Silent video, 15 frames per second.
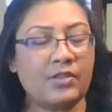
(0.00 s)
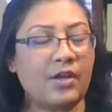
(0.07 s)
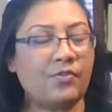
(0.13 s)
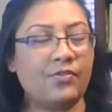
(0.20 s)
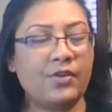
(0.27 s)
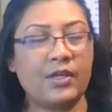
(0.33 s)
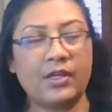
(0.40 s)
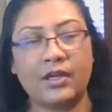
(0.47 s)

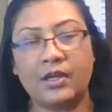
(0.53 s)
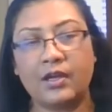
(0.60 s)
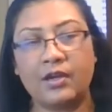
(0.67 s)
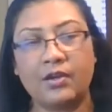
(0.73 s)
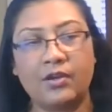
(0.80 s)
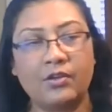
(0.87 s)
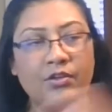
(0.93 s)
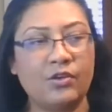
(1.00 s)
Africa
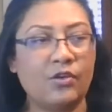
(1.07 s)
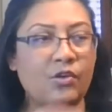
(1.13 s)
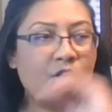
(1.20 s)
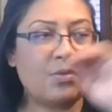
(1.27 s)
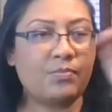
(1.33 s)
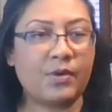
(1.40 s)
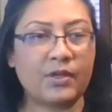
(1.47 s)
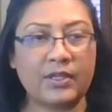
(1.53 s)
or
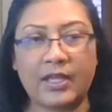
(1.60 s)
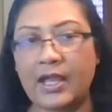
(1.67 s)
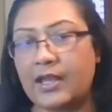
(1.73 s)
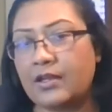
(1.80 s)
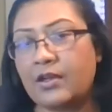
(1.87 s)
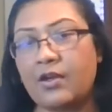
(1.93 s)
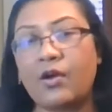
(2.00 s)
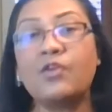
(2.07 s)
Europe or
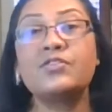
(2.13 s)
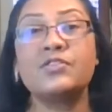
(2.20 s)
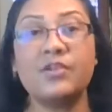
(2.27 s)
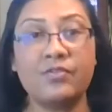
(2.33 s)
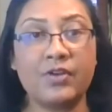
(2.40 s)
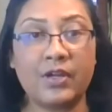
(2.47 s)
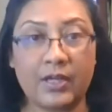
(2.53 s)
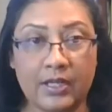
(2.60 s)
Canada or
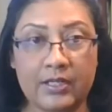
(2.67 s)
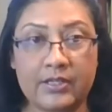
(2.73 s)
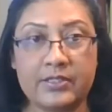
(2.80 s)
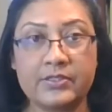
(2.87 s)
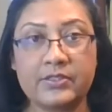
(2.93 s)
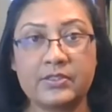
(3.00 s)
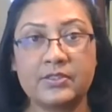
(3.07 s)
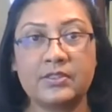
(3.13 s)
somewhere
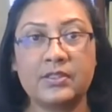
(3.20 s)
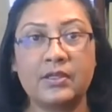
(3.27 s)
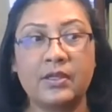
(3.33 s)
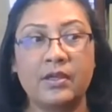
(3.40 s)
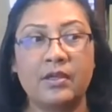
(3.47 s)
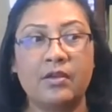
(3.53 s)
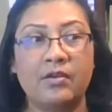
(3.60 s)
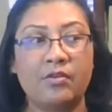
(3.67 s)
else
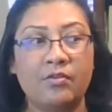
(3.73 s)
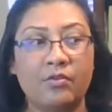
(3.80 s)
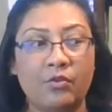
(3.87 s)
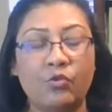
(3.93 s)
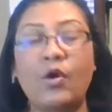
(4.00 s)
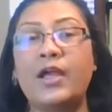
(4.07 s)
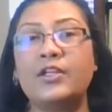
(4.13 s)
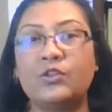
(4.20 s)

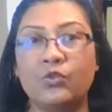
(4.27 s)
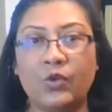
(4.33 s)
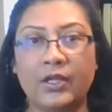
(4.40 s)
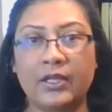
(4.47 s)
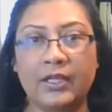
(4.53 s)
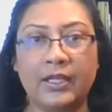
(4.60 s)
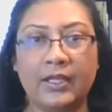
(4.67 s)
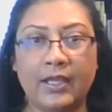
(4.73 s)
quite
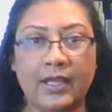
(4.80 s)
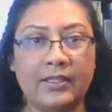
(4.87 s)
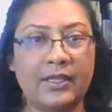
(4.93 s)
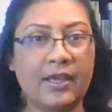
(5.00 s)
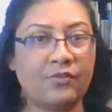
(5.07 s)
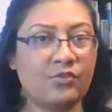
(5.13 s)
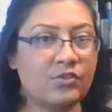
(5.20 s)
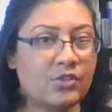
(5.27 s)
quickly, and they
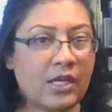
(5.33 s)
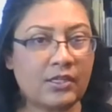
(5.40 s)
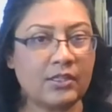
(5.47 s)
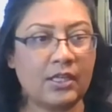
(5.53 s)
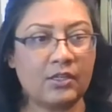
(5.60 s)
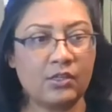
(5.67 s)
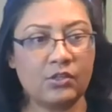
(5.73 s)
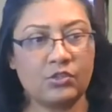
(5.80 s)
have to start
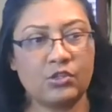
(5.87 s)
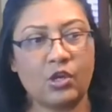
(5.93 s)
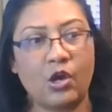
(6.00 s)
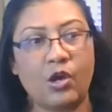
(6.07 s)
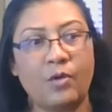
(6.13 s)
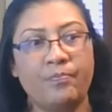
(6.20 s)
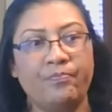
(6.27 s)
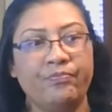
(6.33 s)
their new
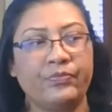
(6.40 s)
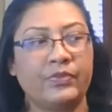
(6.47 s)
job.